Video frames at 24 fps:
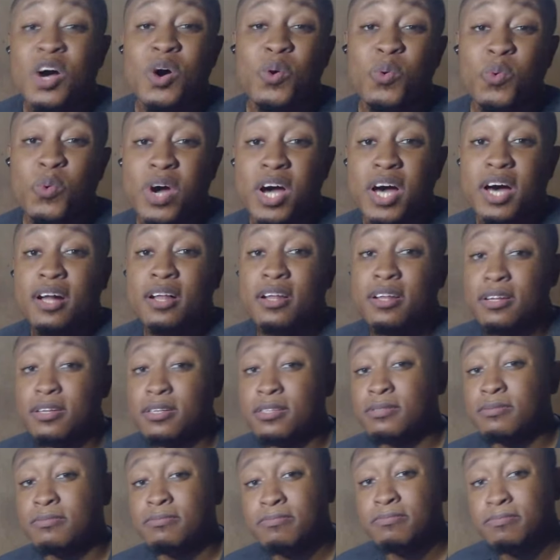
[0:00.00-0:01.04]

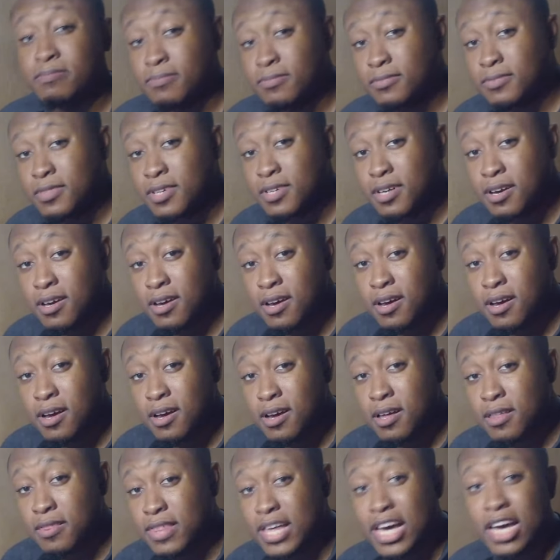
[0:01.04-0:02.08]
Well,
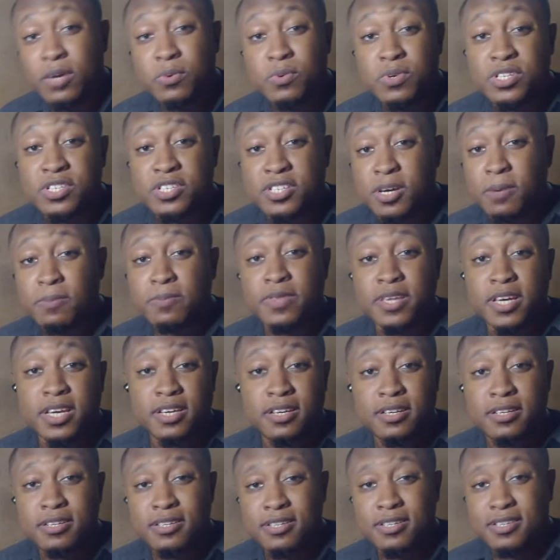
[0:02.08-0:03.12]
that was
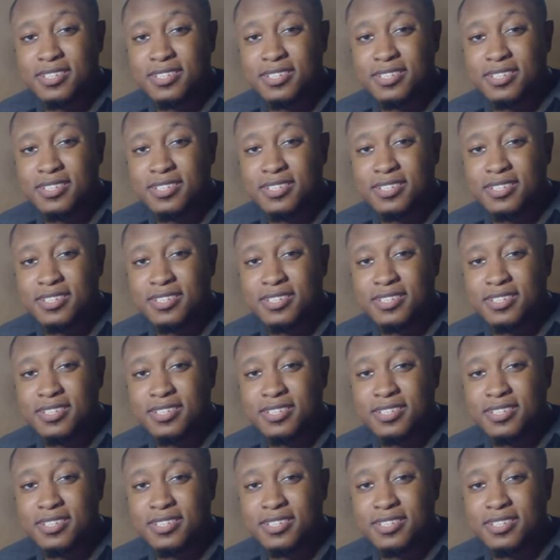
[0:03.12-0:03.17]
something.